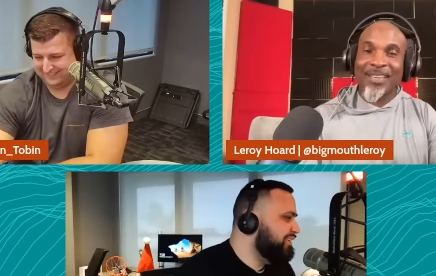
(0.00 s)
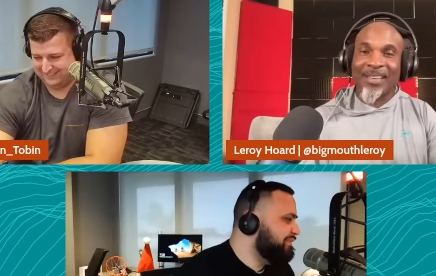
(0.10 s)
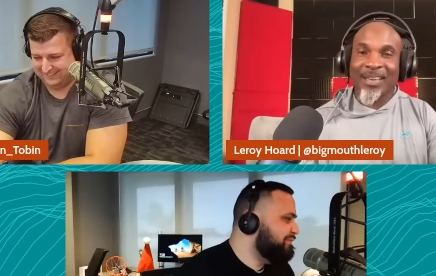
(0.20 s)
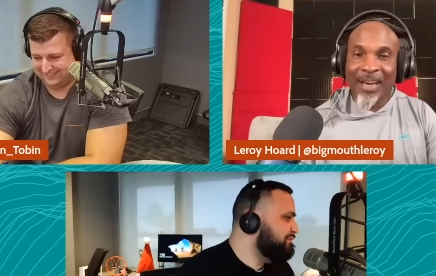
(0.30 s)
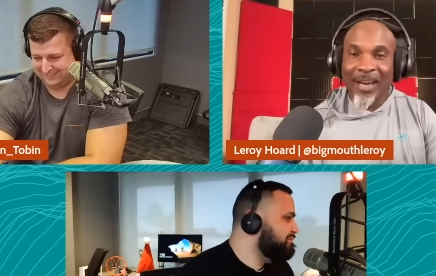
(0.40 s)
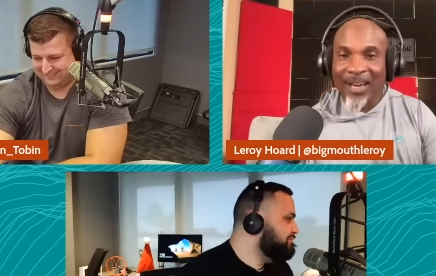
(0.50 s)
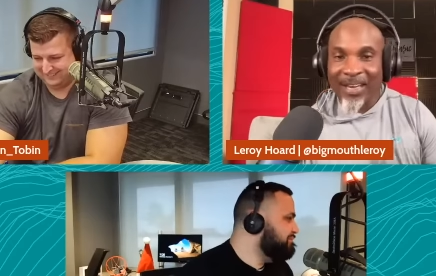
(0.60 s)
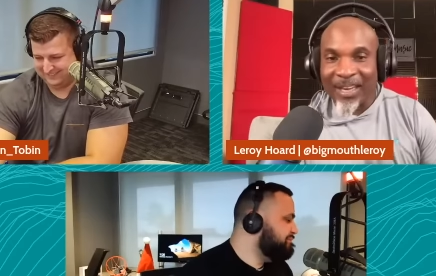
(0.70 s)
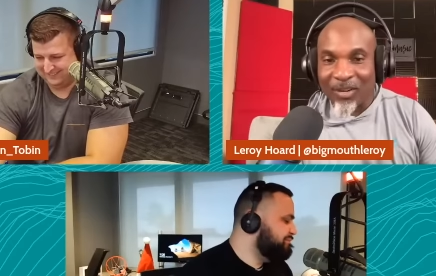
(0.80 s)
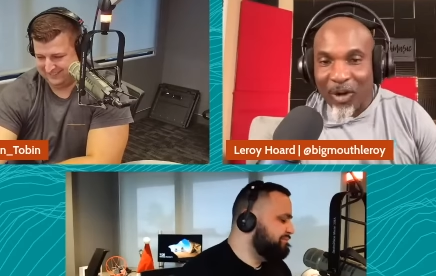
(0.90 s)
Speaker 1: it, eh,
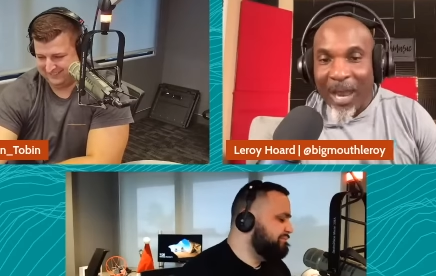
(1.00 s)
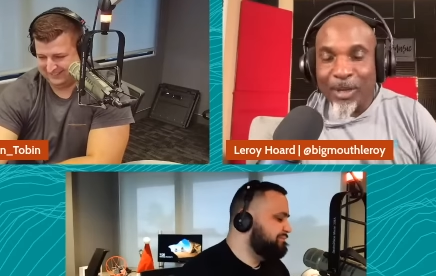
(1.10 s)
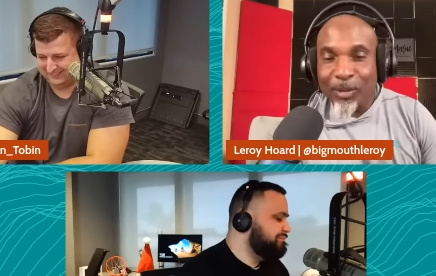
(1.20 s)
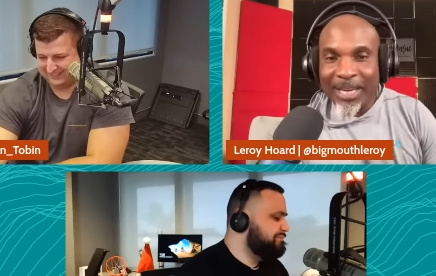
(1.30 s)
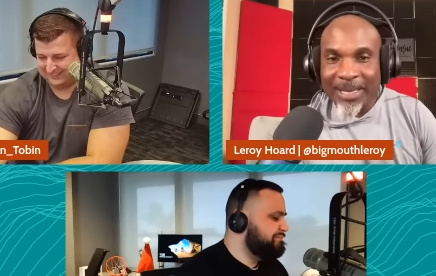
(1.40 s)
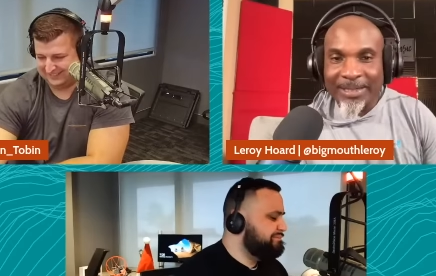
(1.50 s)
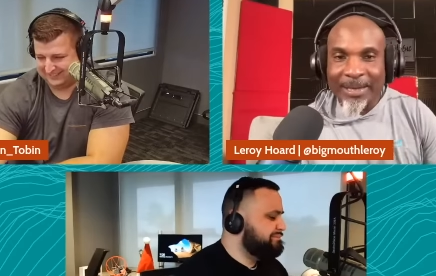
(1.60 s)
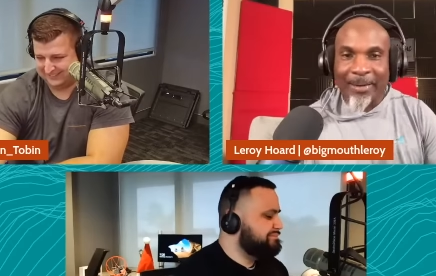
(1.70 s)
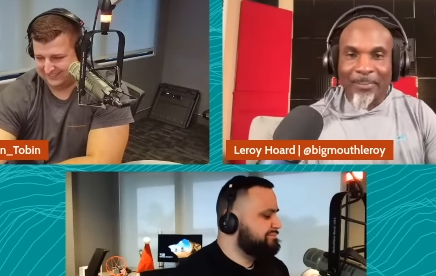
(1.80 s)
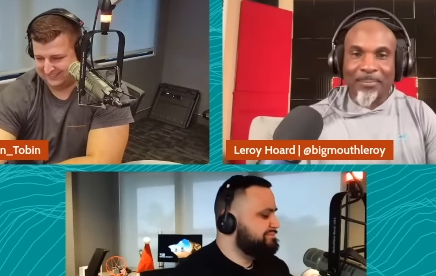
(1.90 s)
Robbie would have hit the dunk.